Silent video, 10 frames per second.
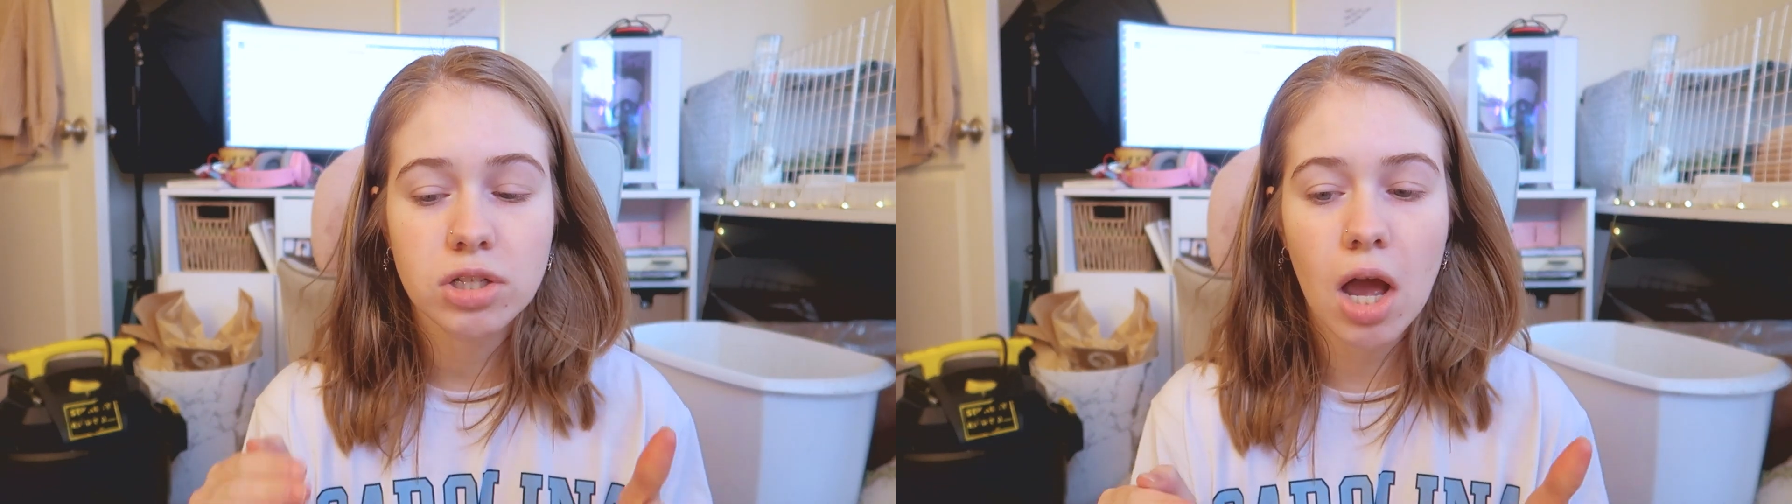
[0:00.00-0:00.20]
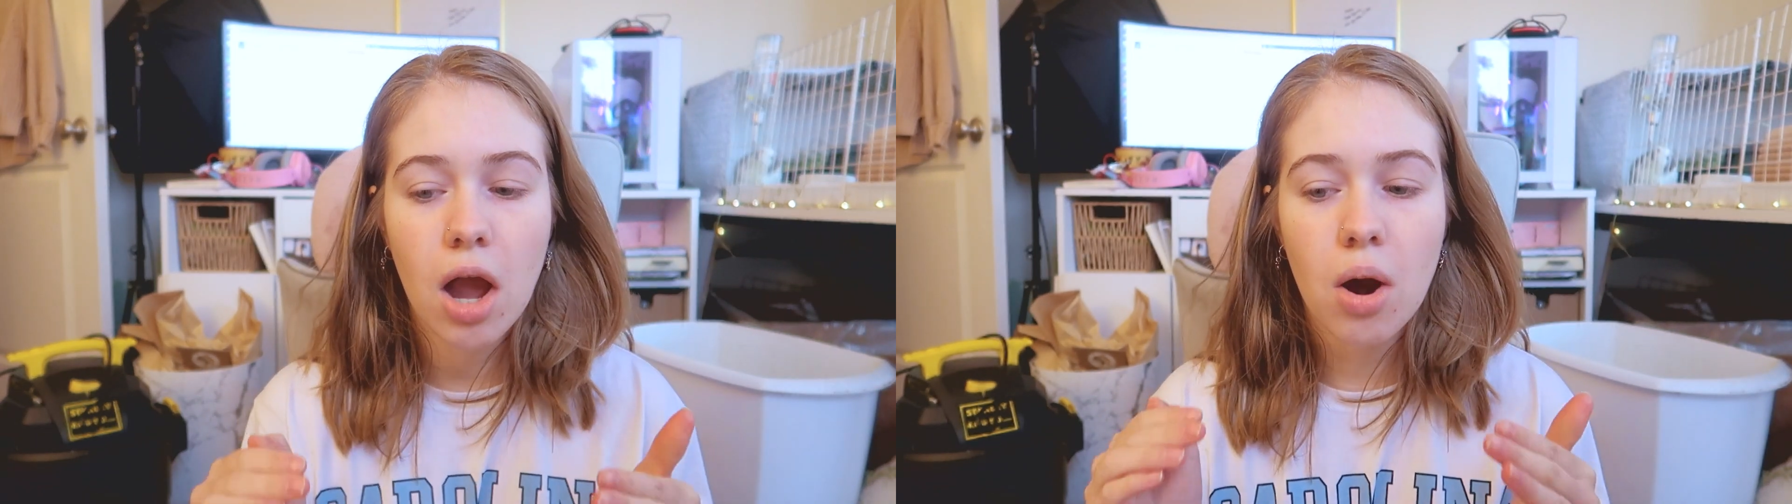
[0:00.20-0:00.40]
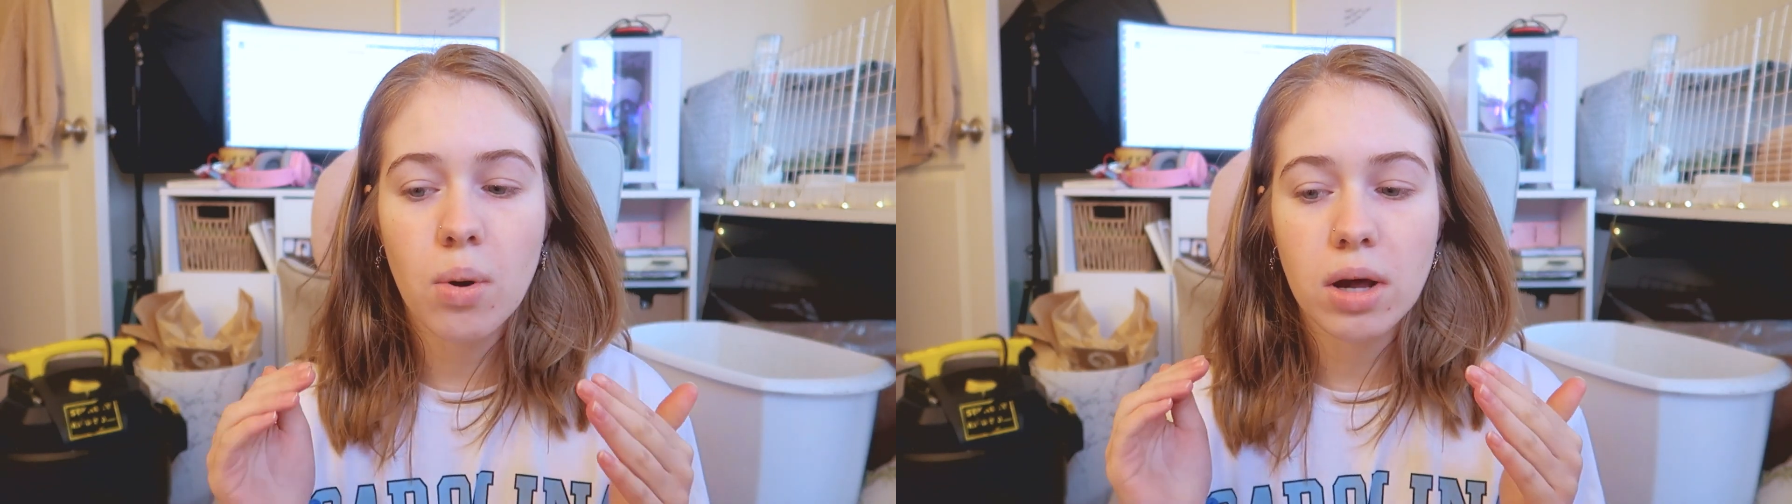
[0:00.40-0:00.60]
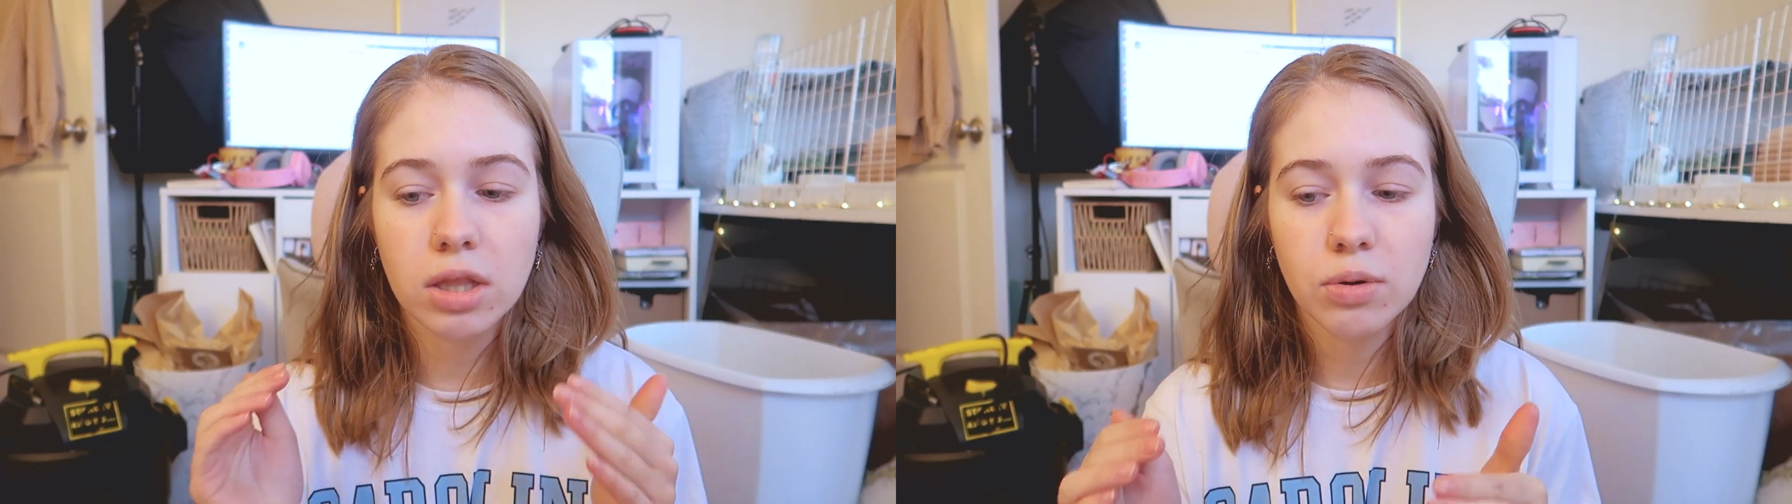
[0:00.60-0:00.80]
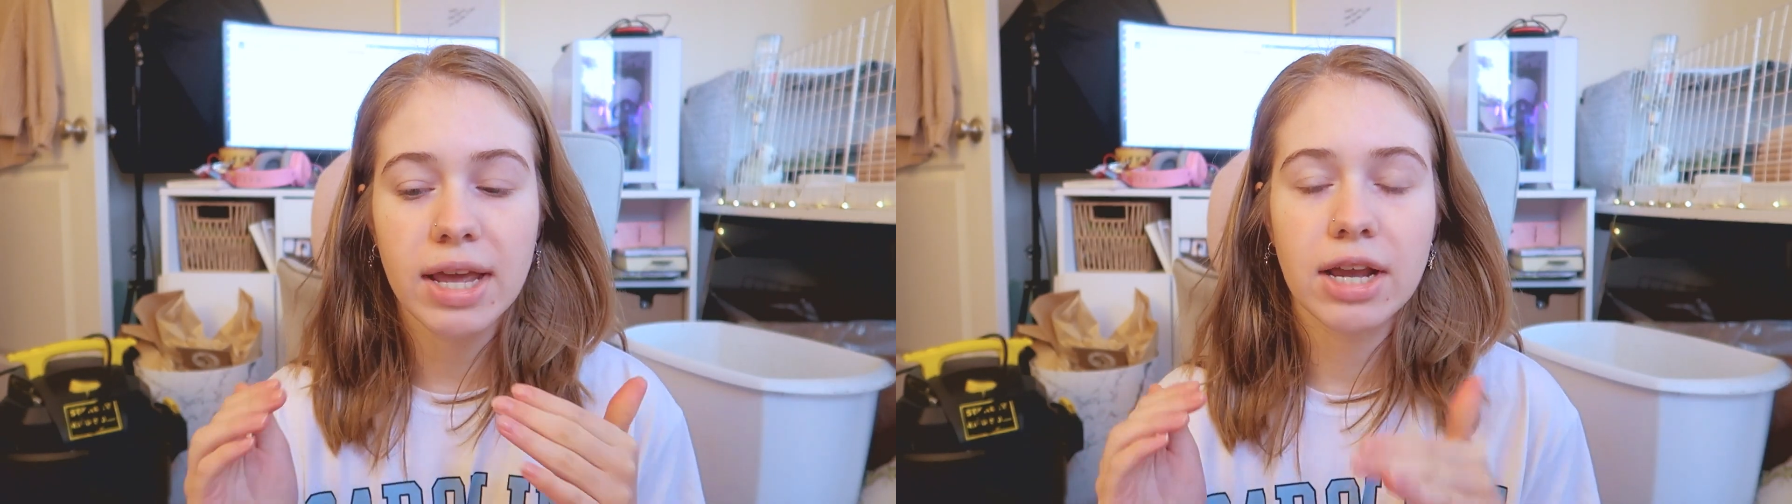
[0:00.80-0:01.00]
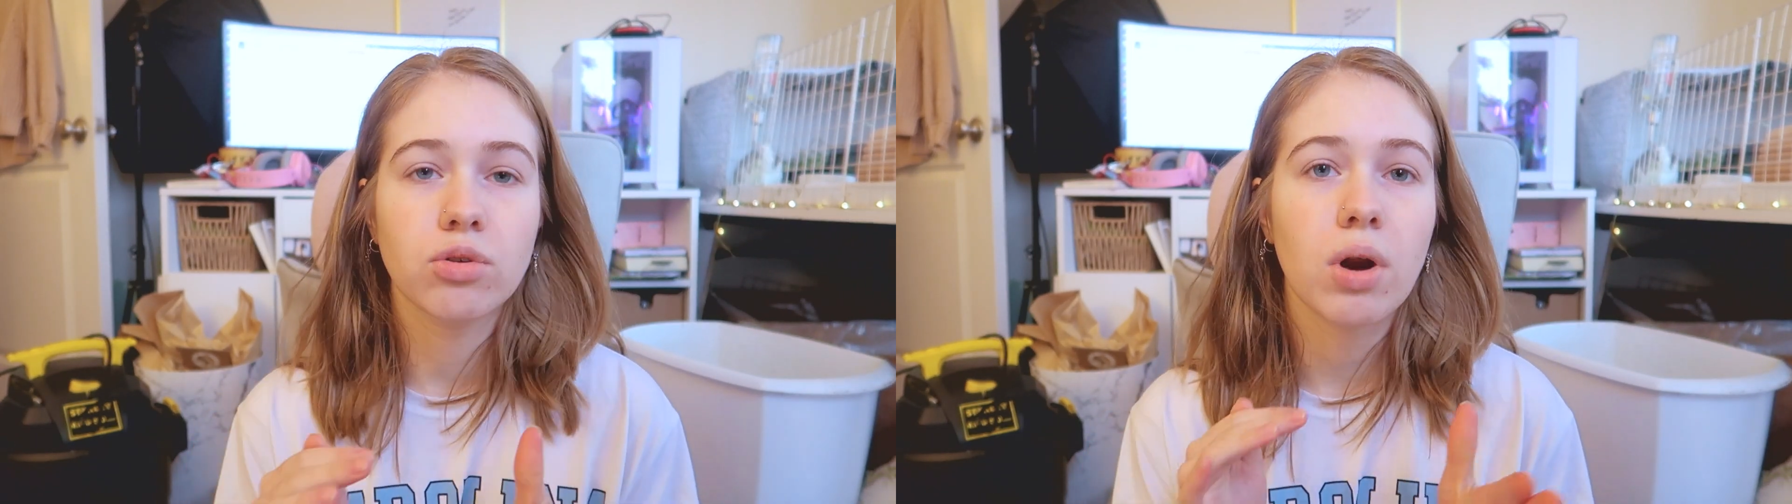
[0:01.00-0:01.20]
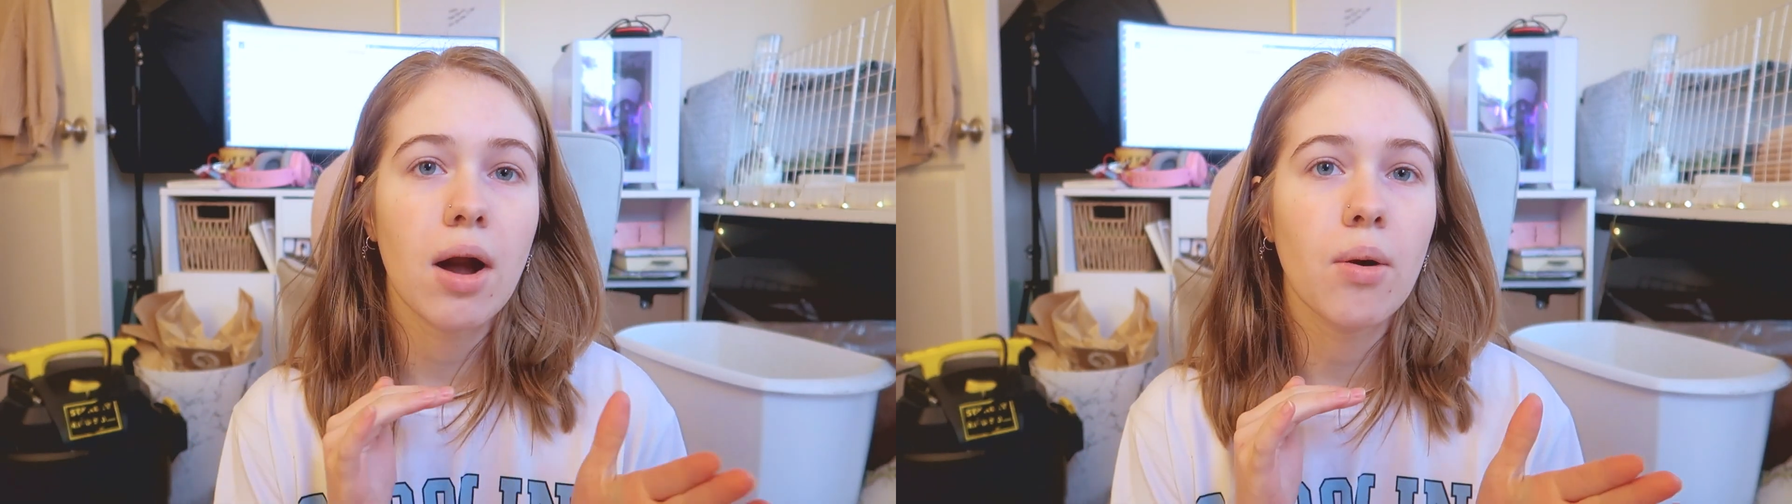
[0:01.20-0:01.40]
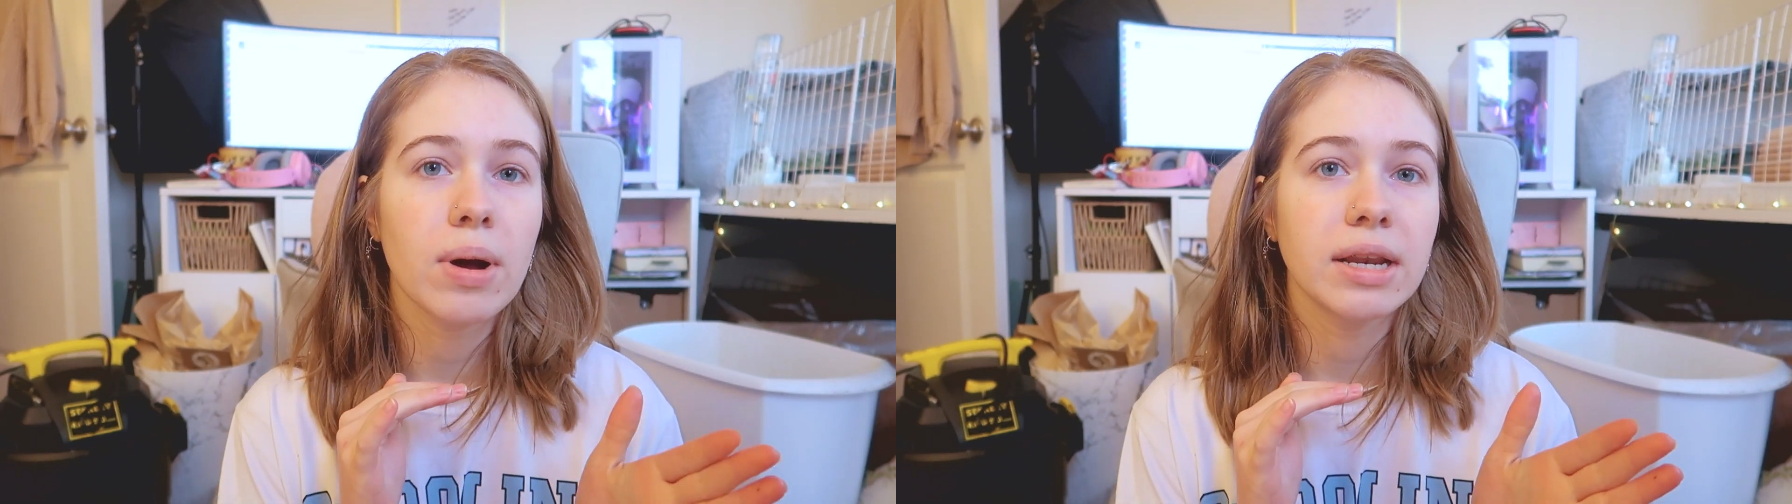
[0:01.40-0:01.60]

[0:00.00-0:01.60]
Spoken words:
So Luna and Crow